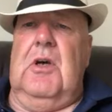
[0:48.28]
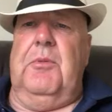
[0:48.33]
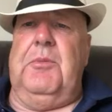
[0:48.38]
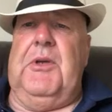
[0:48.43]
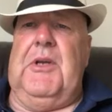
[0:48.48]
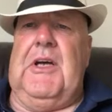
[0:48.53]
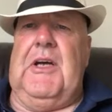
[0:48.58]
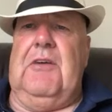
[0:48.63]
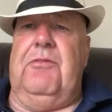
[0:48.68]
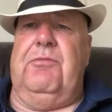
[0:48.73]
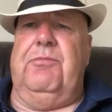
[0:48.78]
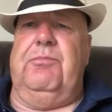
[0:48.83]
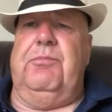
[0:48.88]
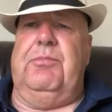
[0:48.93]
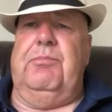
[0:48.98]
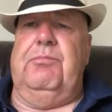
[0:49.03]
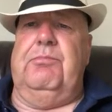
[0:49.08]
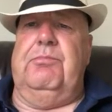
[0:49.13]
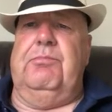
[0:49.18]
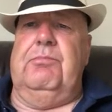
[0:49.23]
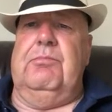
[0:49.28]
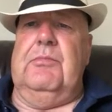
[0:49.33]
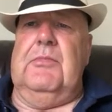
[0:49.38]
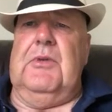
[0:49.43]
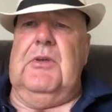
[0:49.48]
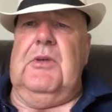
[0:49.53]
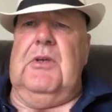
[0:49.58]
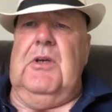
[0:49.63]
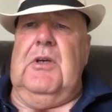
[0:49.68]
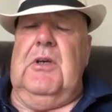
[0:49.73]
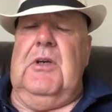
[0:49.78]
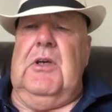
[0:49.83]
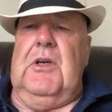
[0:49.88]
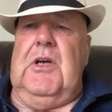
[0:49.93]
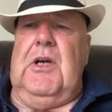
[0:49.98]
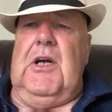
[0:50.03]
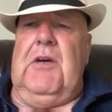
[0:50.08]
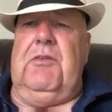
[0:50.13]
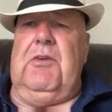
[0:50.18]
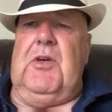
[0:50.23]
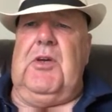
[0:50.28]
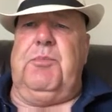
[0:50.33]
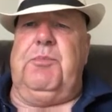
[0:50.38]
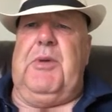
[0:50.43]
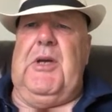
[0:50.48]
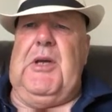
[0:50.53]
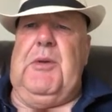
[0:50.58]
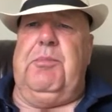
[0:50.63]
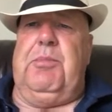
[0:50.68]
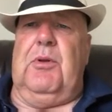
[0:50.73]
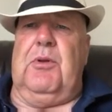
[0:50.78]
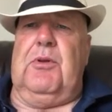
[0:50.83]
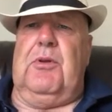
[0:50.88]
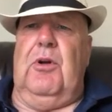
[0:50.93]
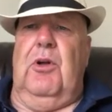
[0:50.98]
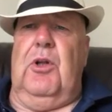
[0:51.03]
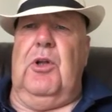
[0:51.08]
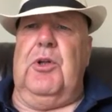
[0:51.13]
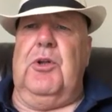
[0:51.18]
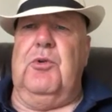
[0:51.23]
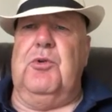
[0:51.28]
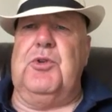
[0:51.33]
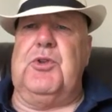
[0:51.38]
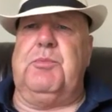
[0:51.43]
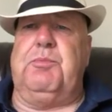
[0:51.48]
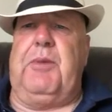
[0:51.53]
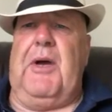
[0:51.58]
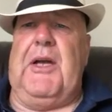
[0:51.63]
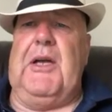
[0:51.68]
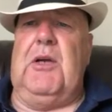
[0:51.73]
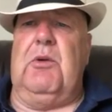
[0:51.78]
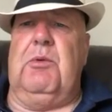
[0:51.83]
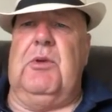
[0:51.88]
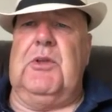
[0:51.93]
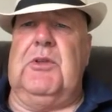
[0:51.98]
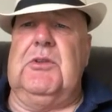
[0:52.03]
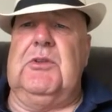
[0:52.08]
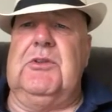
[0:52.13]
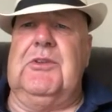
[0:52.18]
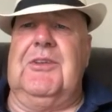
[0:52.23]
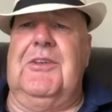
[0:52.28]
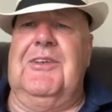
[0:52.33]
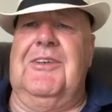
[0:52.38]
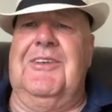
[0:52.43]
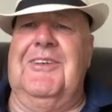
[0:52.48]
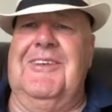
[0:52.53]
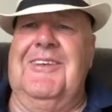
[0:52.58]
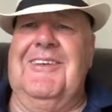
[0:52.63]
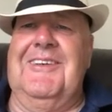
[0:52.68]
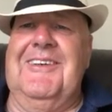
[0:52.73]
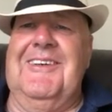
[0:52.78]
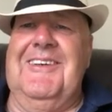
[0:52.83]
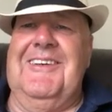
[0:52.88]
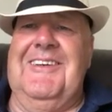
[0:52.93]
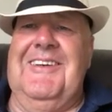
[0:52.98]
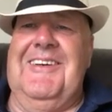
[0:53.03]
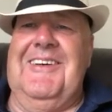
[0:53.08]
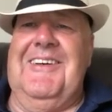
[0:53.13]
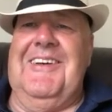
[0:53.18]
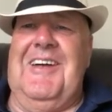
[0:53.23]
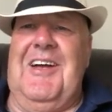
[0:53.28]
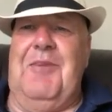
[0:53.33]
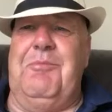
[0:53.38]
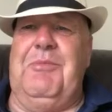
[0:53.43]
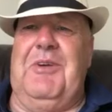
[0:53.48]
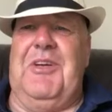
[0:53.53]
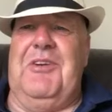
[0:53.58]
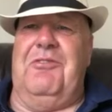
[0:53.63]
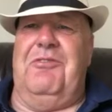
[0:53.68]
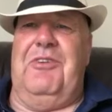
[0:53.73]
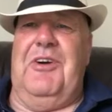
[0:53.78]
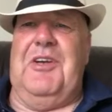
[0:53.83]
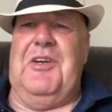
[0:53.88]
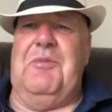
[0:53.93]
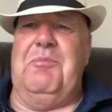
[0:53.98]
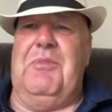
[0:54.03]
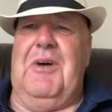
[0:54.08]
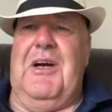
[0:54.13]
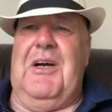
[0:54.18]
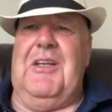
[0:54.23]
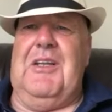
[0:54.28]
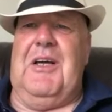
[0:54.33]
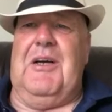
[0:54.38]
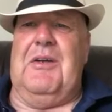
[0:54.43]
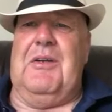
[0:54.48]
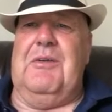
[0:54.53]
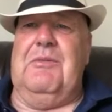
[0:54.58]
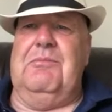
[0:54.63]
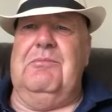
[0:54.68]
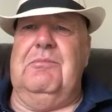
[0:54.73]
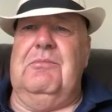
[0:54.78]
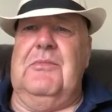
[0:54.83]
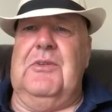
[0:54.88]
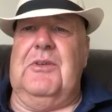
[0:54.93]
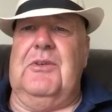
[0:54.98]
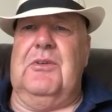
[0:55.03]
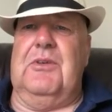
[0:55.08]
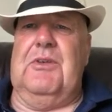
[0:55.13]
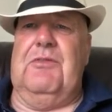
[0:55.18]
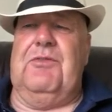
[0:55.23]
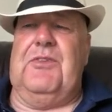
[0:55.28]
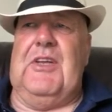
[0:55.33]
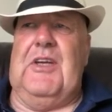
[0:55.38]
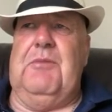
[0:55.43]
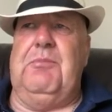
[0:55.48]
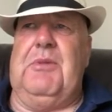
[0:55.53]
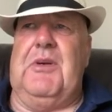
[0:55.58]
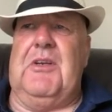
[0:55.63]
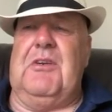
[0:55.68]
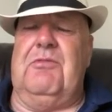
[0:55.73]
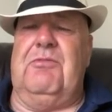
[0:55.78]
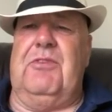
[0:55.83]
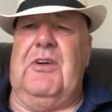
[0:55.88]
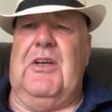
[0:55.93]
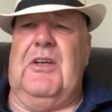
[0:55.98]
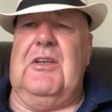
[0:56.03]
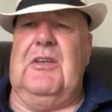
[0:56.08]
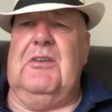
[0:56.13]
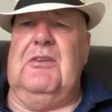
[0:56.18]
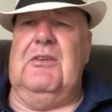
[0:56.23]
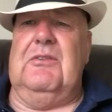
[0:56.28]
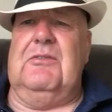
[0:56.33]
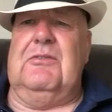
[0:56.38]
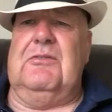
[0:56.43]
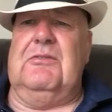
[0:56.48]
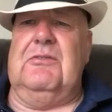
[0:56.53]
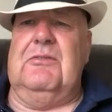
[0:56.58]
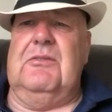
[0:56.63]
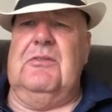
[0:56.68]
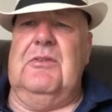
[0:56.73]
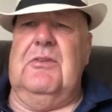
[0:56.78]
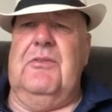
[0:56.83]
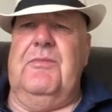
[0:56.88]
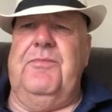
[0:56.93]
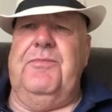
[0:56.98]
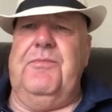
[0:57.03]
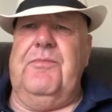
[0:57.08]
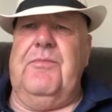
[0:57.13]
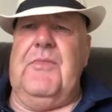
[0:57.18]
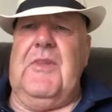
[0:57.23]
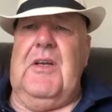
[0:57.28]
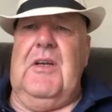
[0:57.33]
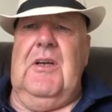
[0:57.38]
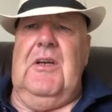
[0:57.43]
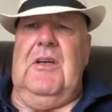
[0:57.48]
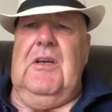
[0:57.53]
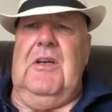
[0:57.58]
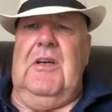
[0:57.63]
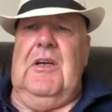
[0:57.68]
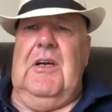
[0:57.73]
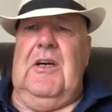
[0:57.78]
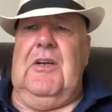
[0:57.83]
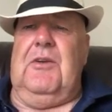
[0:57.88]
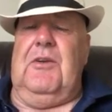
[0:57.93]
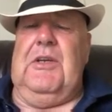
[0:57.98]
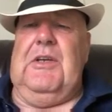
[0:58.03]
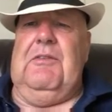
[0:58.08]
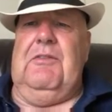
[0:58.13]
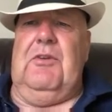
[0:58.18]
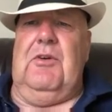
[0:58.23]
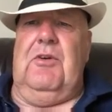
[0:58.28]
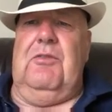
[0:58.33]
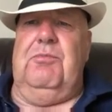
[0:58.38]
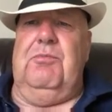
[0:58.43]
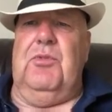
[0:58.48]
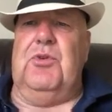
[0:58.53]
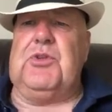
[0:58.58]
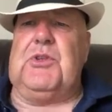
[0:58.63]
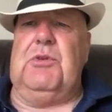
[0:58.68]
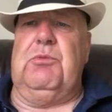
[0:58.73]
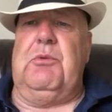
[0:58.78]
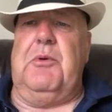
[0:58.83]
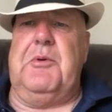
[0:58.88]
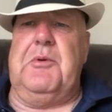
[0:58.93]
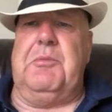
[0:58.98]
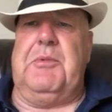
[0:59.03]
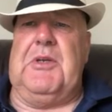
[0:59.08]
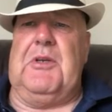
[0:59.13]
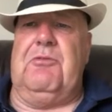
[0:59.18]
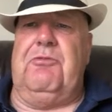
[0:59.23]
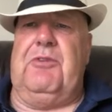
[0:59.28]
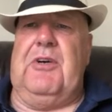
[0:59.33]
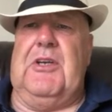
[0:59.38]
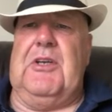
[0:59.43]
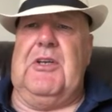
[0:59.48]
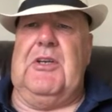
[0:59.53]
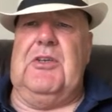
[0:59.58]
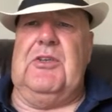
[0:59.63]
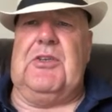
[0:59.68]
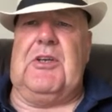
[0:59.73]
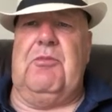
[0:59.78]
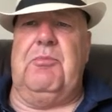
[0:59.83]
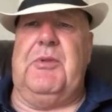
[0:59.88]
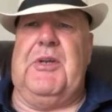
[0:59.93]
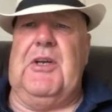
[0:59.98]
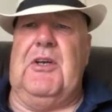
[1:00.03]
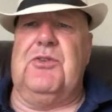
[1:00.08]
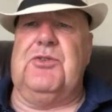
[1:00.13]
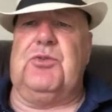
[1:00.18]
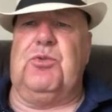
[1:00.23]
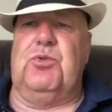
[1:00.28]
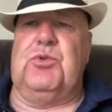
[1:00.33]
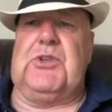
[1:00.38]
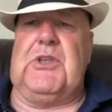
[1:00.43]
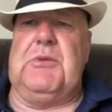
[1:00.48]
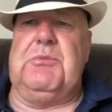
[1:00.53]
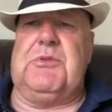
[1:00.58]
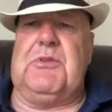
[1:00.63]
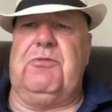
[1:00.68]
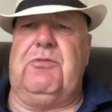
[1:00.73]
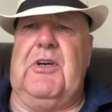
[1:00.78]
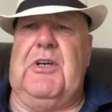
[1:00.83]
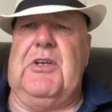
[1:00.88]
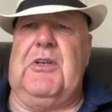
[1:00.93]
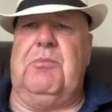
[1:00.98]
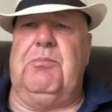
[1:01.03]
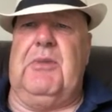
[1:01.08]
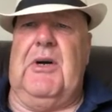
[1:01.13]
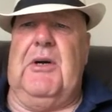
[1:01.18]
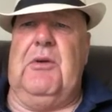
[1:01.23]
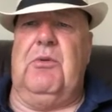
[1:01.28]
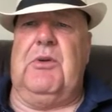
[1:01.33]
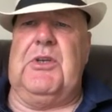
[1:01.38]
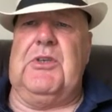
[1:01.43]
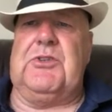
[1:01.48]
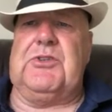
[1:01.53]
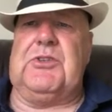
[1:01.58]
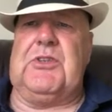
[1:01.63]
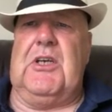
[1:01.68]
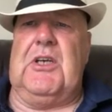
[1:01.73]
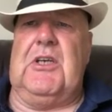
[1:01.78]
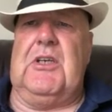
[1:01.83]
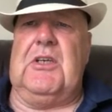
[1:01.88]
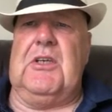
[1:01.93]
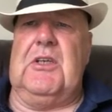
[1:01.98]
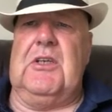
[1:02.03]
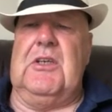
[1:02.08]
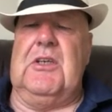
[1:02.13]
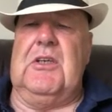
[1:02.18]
I mean, I've heard people call nuns penguins. I've been offended by that, and I don't know if they've been offended. I don't even know if Muslim women have been offended. It's everybody else who seems offended by what he said.